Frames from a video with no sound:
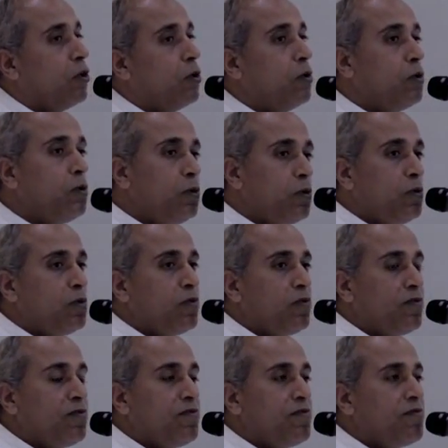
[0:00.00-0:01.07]
who
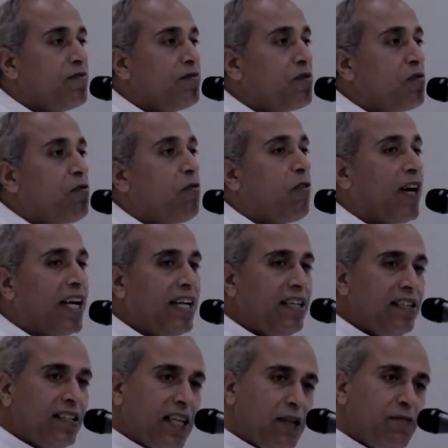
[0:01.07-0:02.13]

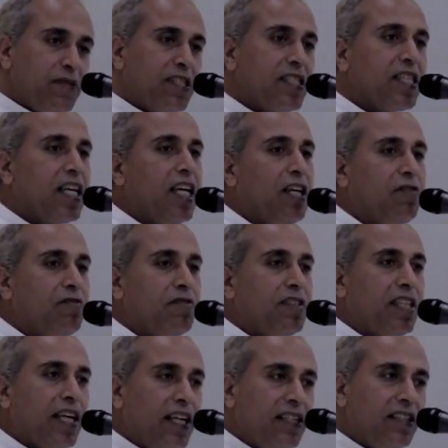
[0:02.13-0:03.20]
find themselves
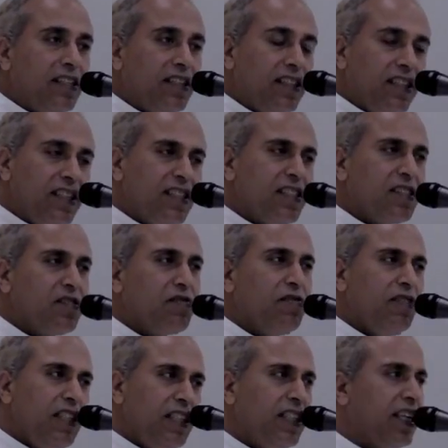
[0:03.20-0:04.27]
that yes,
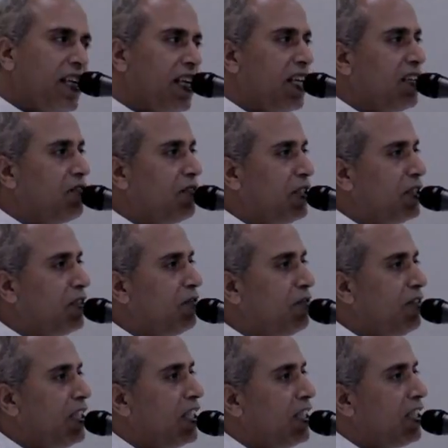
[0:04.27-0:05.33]
we can,
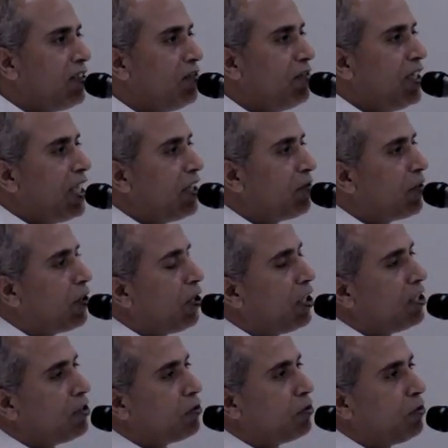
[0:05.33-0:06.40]
we have
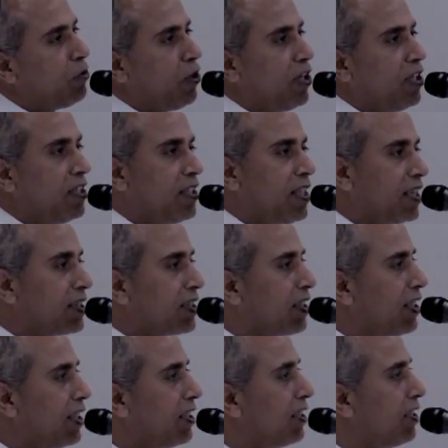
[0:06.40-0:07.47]
gone through all that
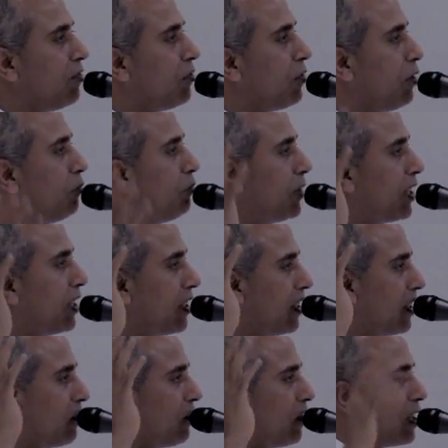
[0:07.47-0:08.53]
kind of
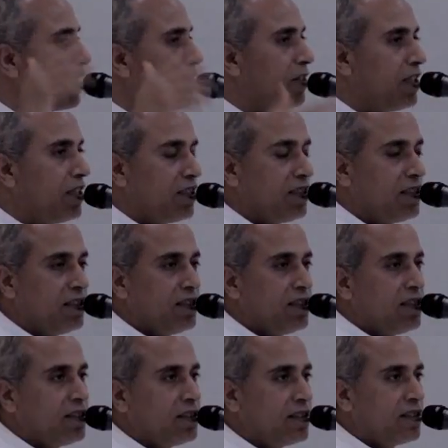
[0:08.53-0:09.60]
upbringing, whatever.
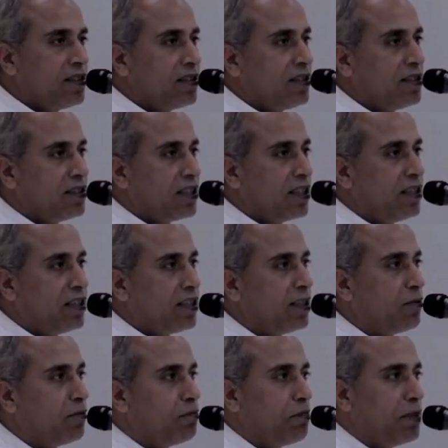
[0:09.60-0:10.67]

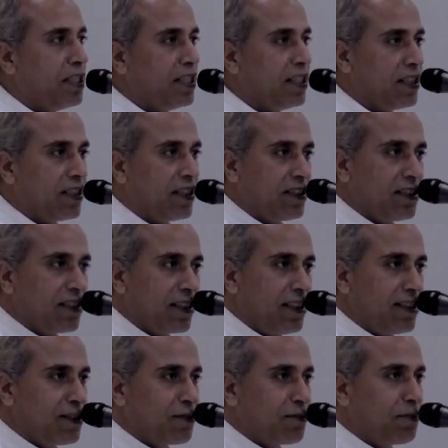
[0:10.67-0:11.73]
Children period,
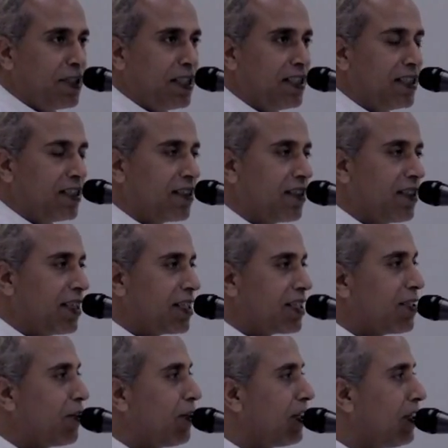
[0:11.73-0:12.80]
kids period, that
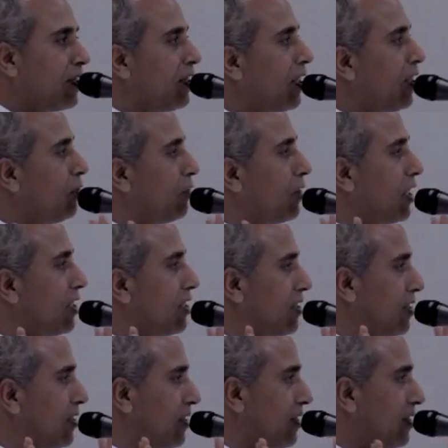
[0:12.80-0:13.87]
is not now with
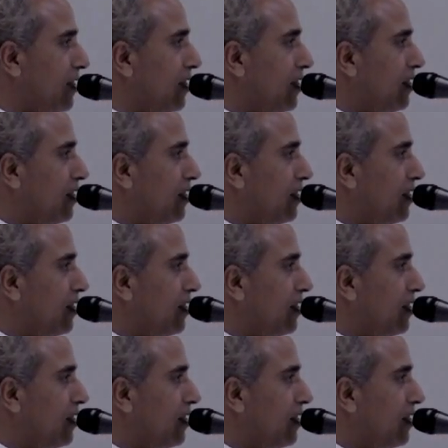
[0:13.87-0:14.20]
us.